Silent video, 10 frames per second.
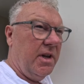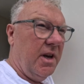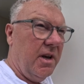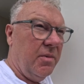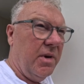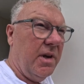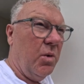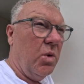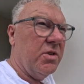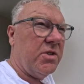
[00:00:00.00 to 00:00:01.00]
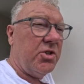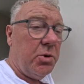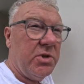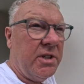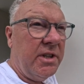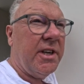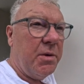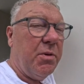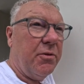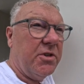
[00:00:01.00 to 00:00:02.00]
Uh, it was she was going to
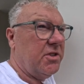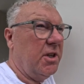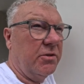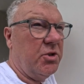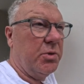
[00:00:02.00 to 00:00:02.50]
keep it for herself.